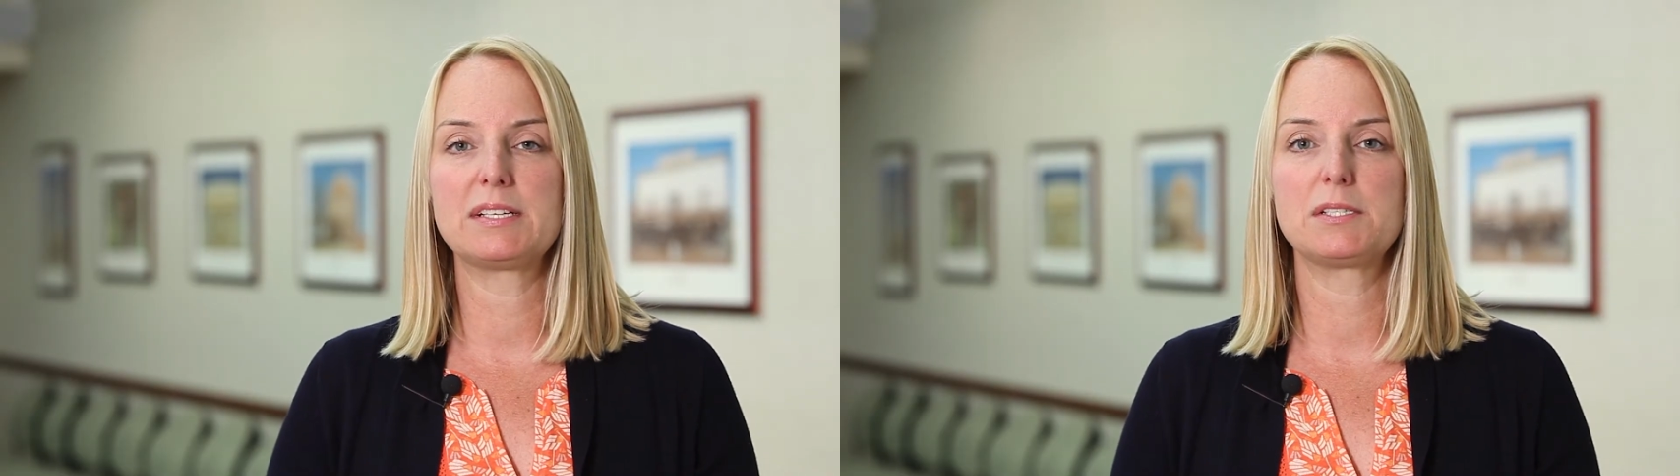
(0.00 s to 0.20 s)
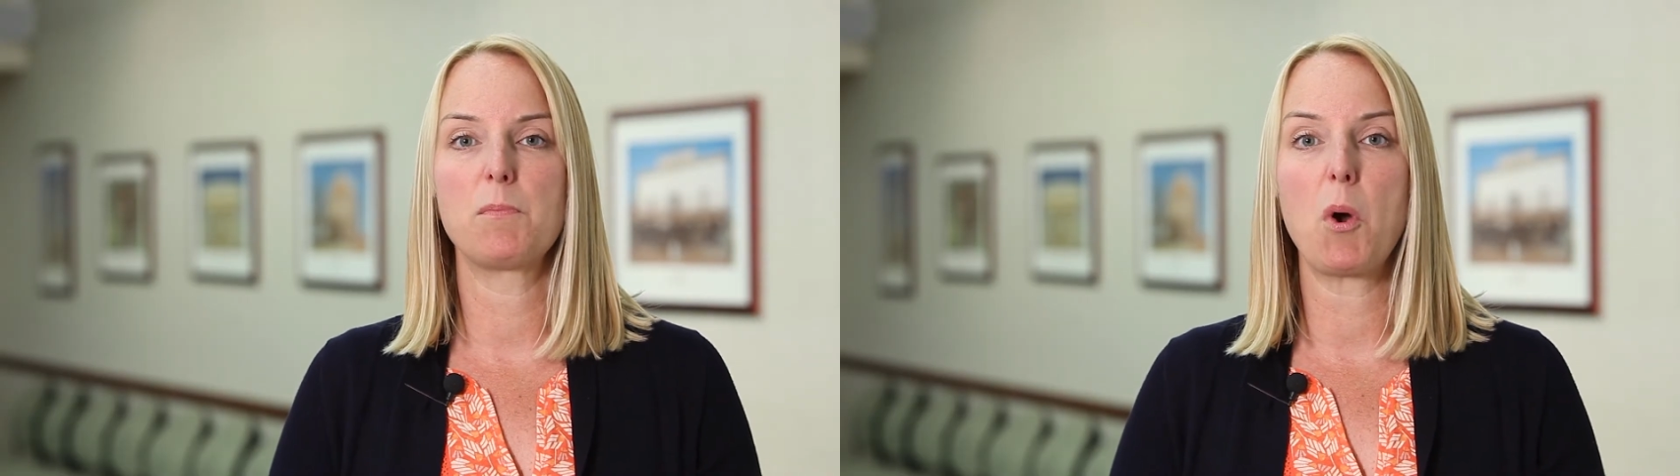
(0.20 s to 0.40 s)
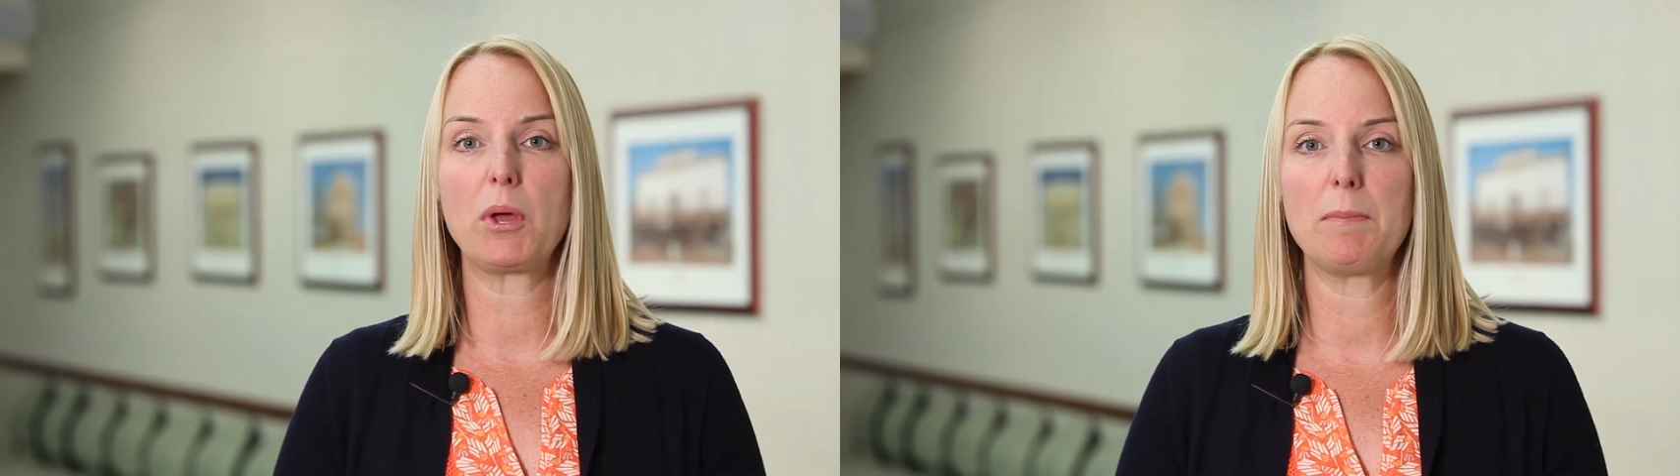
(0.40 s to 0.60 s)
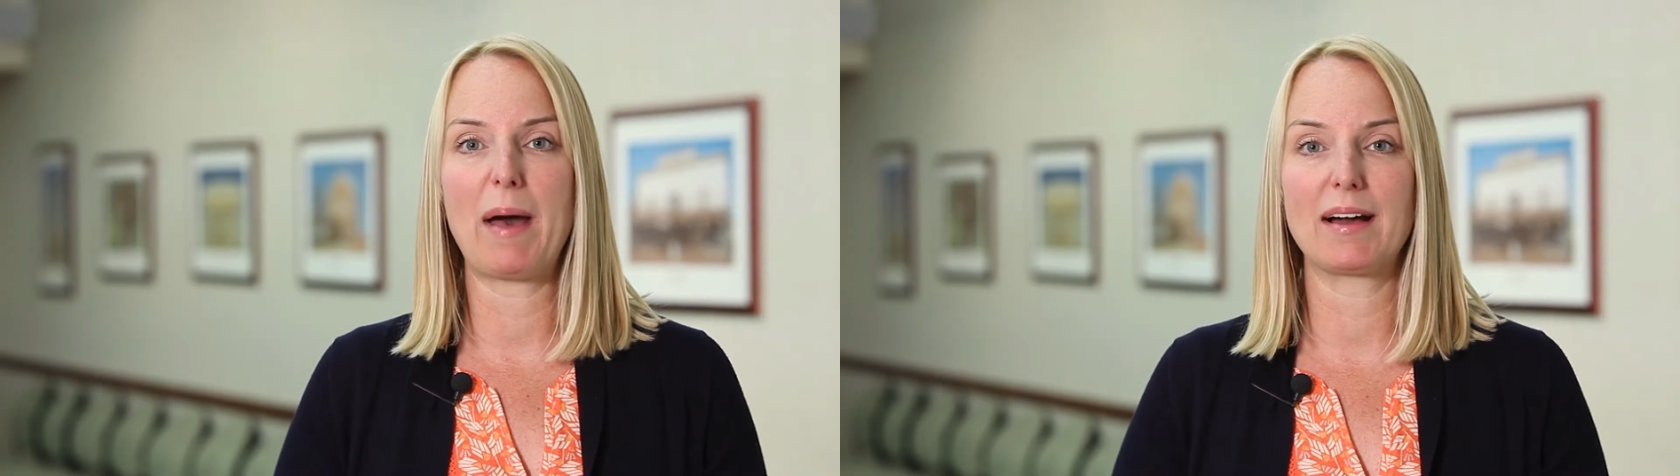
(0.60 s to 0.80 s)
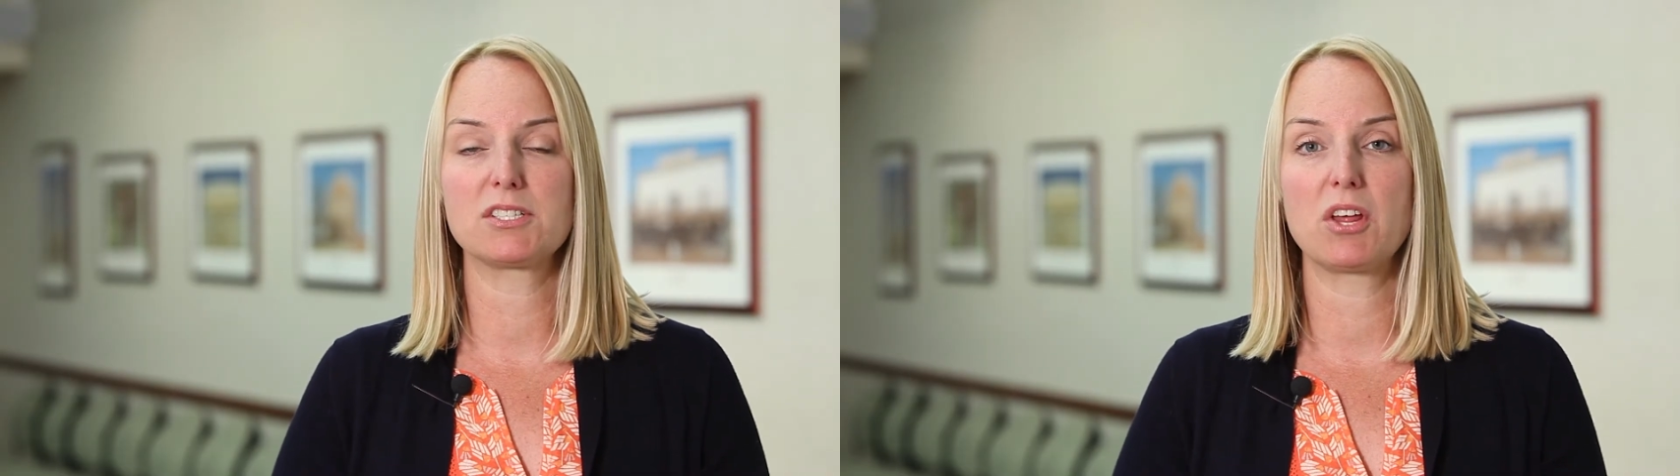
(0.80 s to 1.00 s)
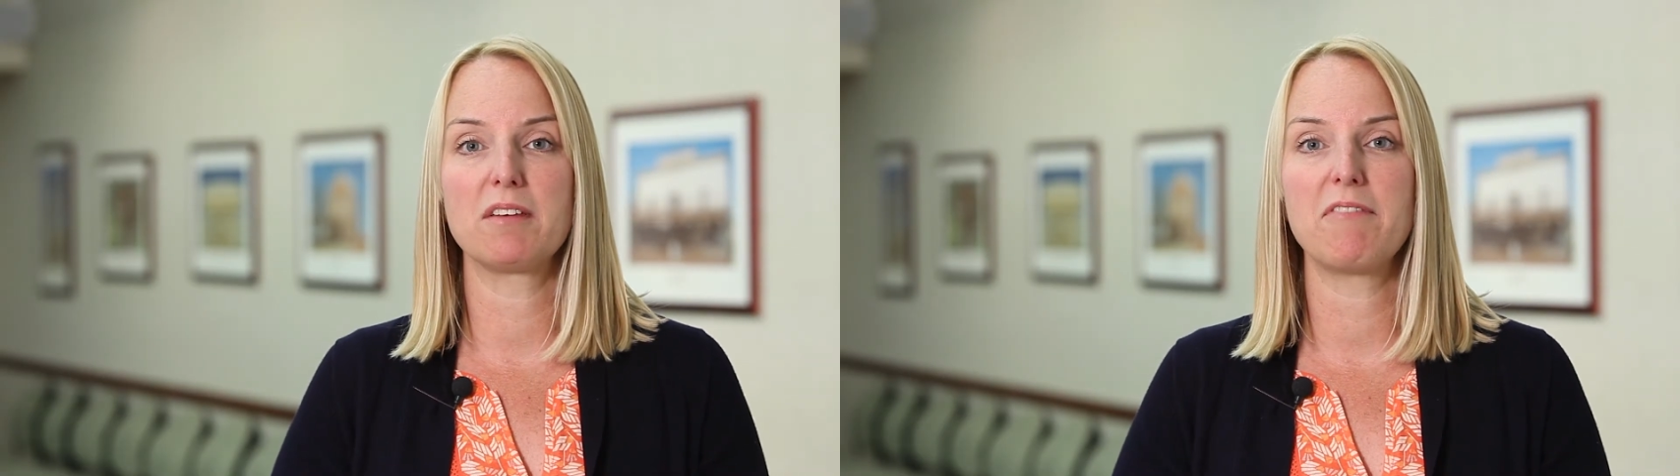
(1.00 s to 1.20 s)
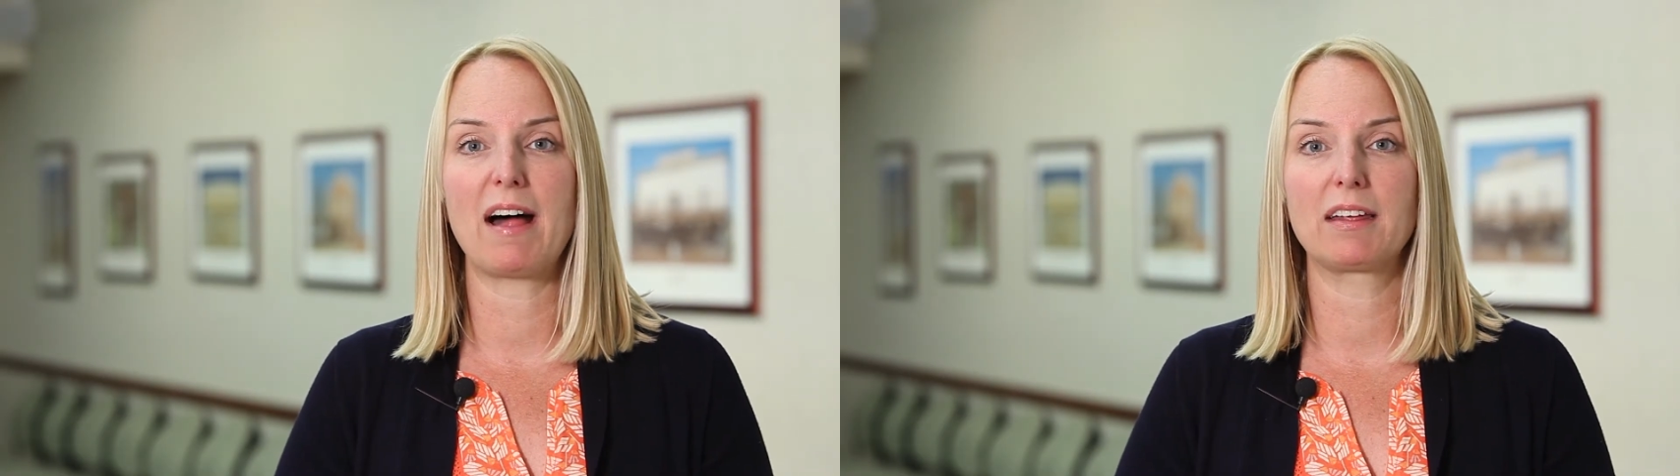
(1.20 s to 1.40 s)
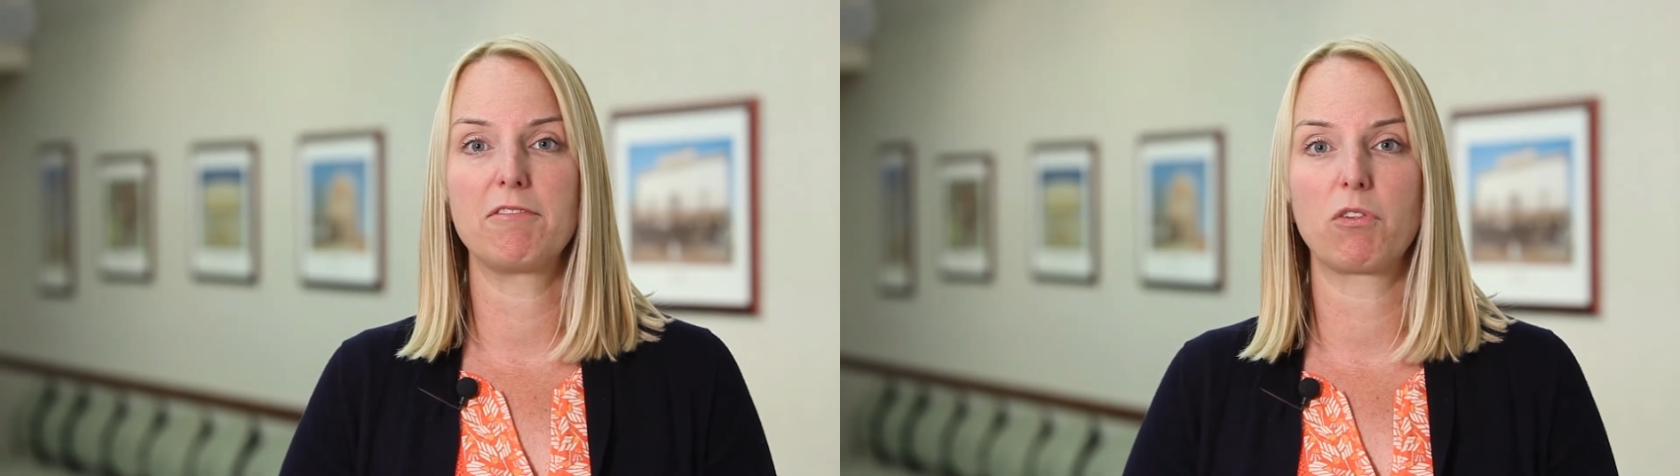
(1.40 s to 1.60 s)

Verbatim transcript: smoke impacts on the valley